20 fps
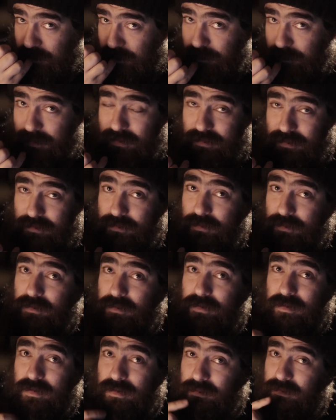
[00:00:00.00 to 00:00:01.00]
piece of
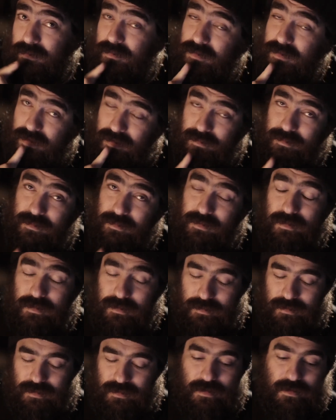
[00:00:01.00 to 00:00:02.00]
food and stuck in between your
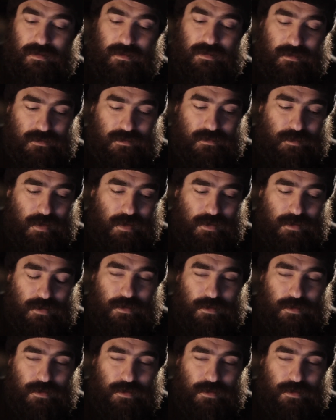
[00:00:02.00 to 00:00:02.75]
teeth. It'll bother you.